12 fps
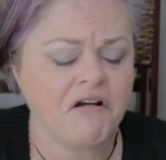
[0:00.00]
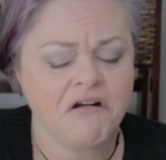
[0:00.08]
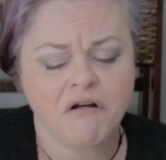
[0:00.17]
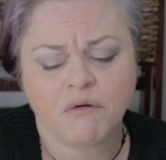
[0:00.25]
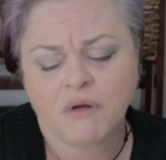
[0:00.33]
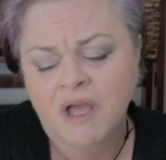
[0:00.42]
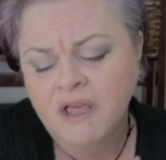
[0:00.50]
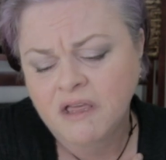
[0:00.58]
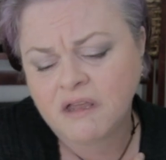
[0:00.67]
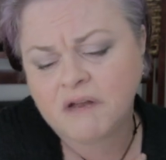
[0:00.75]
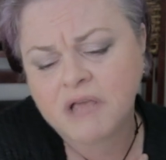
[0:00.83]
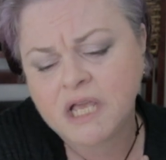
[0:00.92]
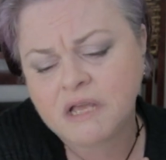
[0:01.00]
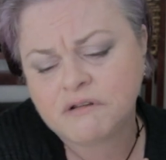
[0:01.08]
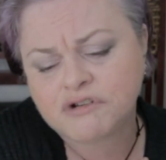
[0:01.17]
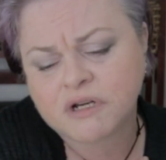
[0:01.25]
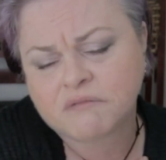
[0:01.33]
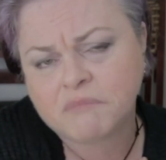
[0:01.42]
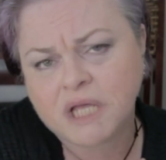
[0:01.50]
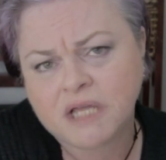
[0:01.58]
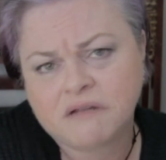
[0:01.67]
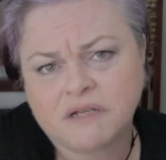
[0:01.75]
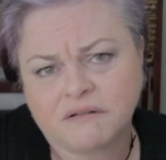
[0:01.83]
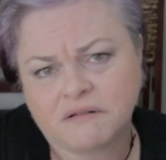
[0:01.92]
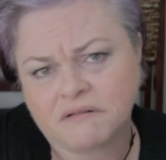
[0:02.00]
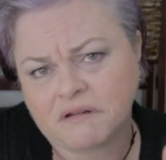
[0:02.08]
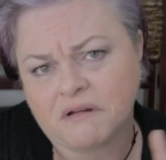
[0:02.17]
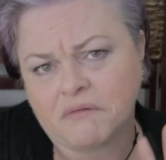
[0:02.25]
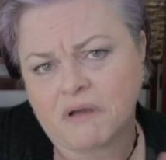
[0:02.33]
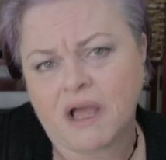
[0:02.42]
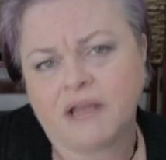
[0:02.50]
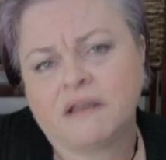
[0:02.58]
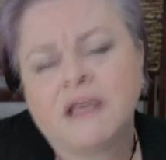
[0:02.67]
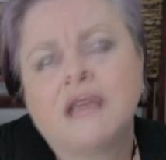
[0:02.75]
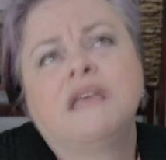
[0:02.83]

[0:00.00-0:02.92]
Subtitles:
he tricked me into,